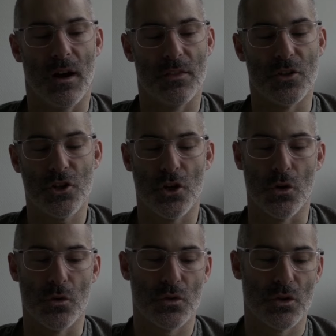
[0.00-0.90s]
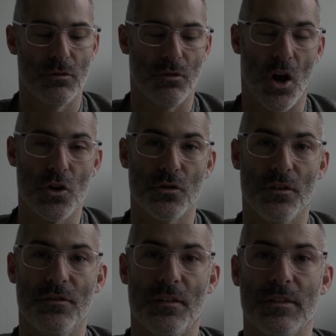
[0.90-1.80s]
other shoes, for
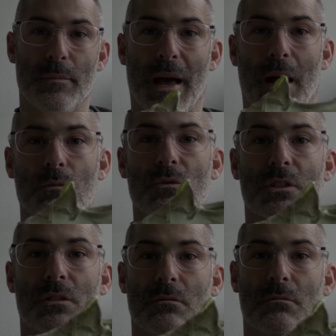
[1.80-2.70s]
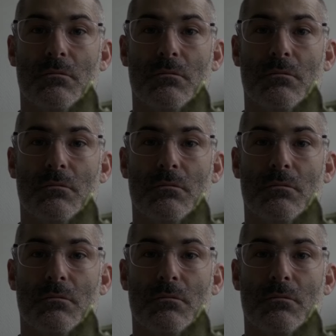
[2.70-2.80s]
£150,